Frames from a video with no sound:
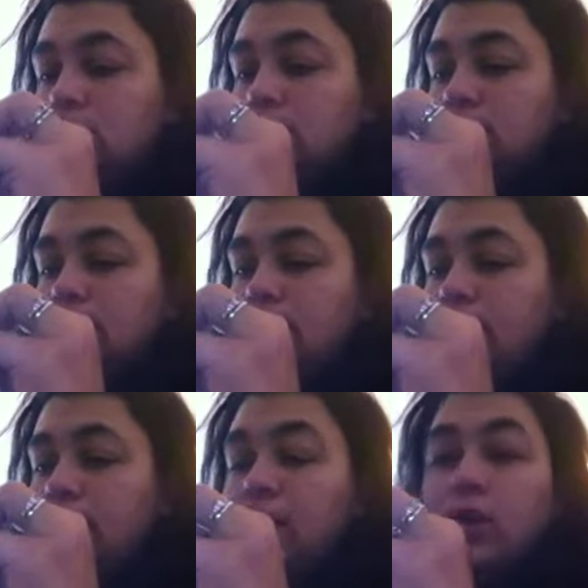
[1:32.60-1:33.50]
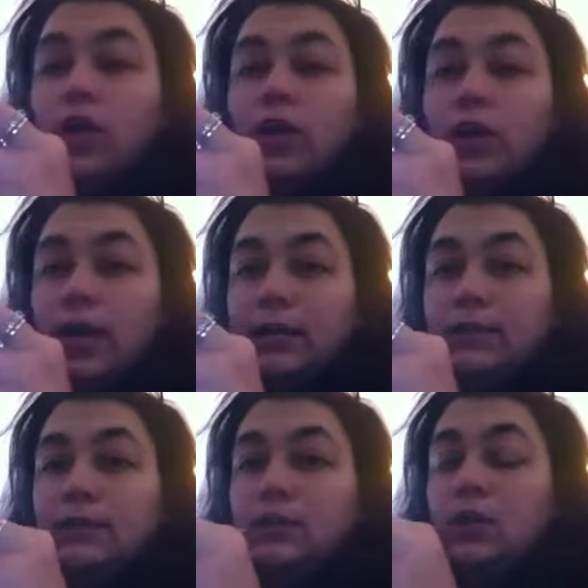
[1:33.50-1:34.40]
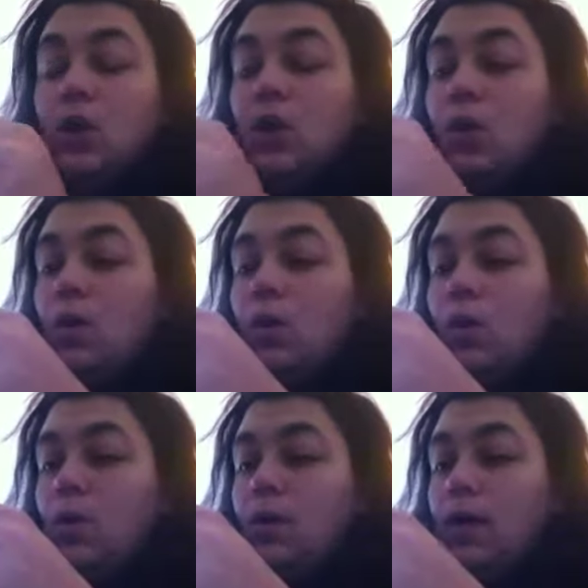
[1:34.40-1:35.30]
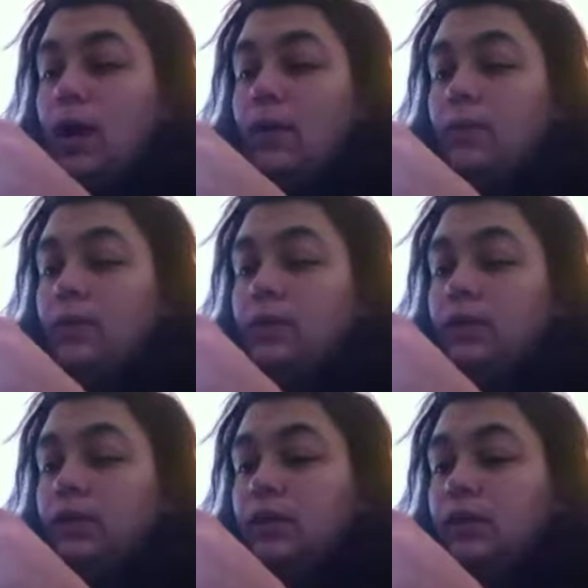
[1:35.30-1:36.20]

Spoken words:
so that I had longer ends, or I would